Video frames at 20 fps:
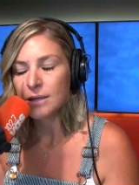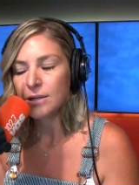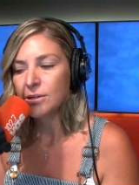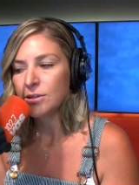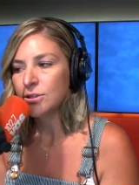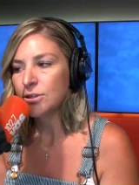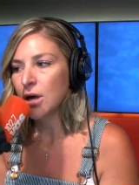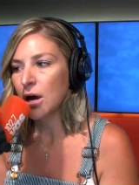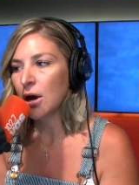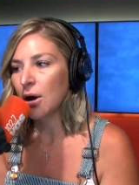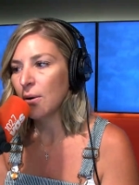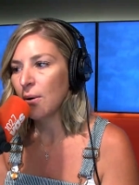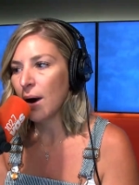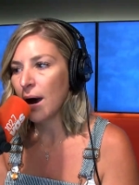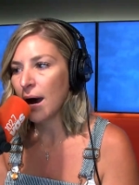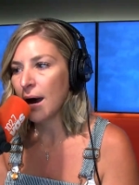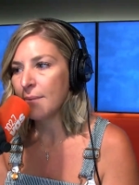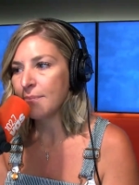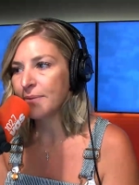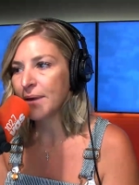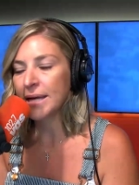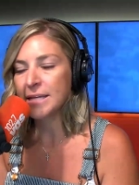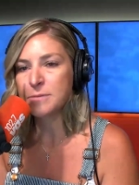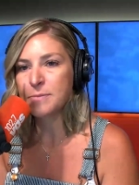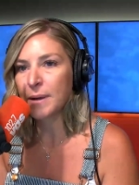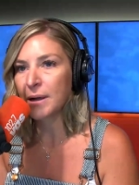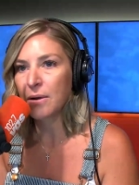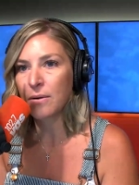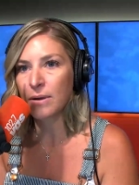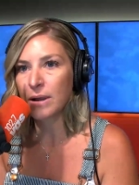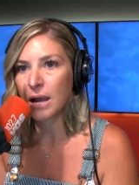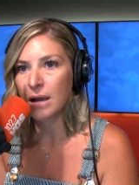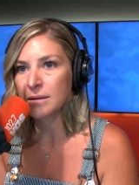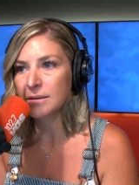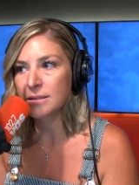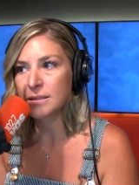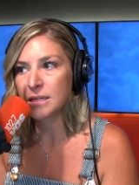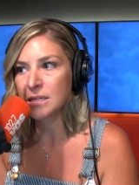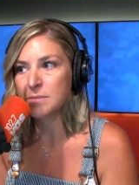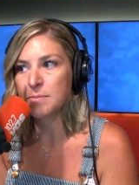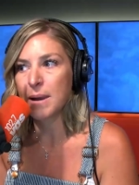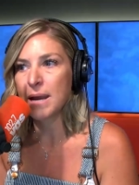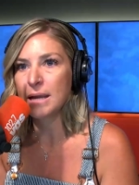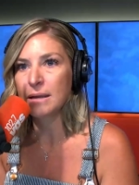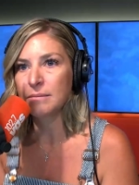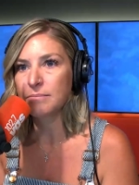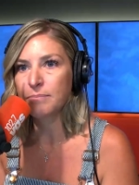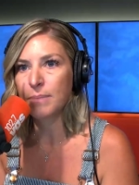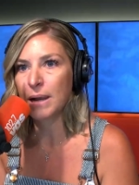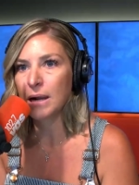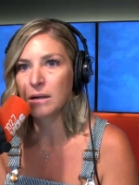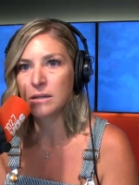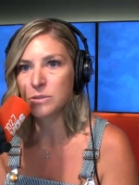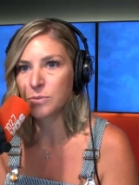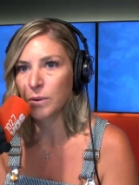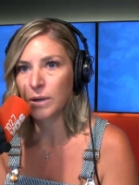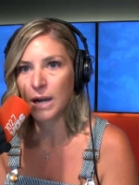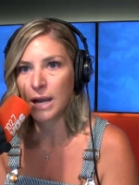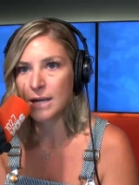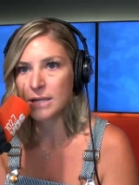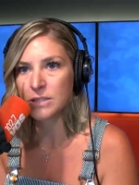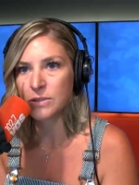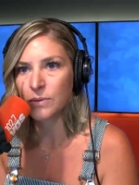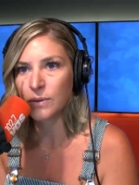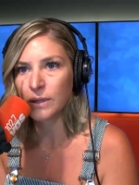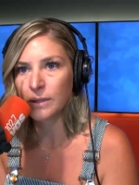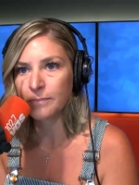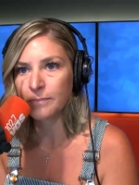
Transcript: So um, that's been going on since my parents were in high school.